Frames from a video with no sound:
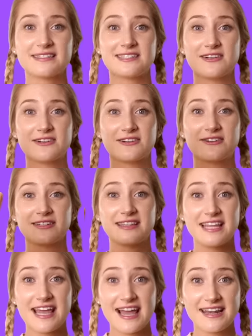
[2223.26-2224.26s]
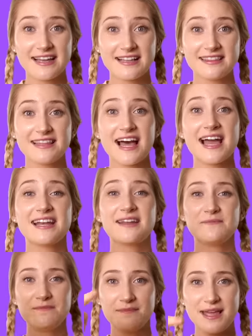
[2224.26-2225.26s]
a circle, then a
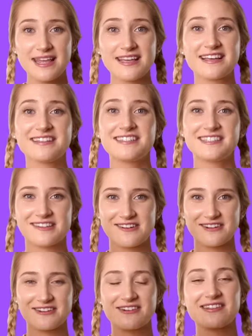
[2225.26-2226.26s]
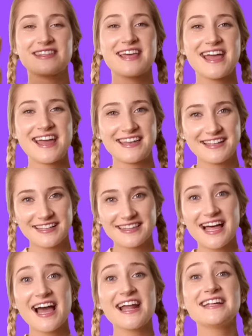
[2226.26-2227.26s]
line. Make a circle, then
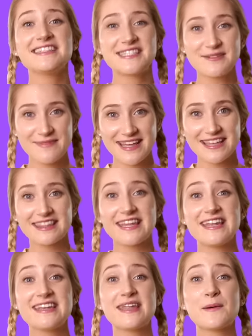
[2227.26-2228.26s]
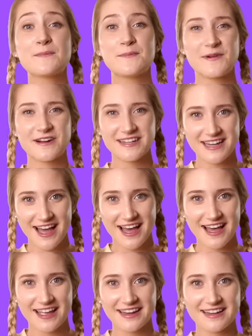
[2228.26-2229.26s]
a line to make the number
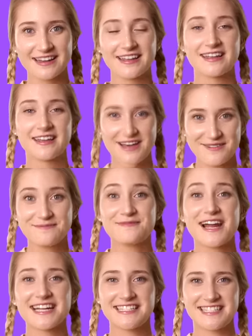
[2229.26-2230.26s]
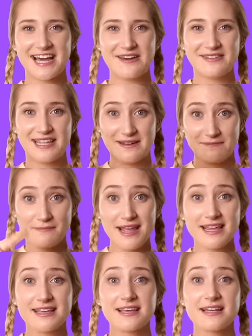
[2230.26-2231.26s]
nine. Come right down,
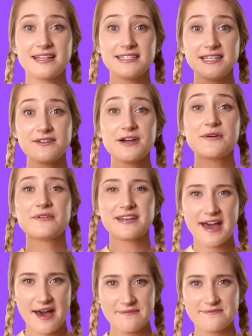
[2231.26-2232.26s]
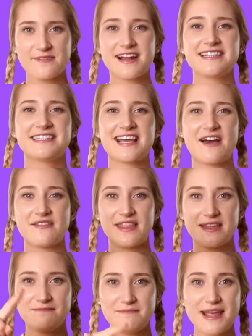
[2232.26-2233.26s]
then make a zero. Come right
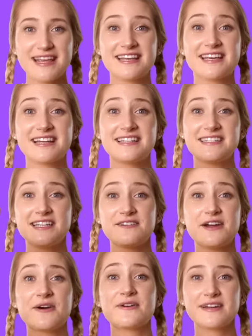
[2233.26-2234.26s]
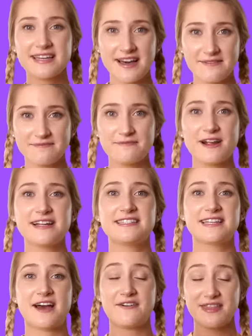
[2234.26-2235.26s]
down, then make a zero. Come
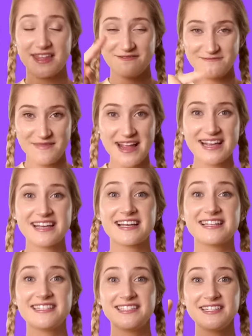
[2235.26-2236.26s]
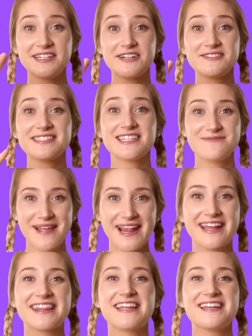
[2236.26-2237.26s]
right down, then make a zero to
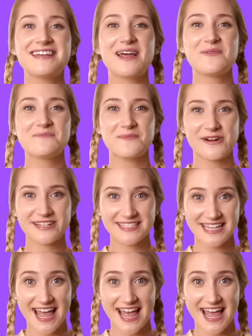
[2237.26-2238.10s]
make the number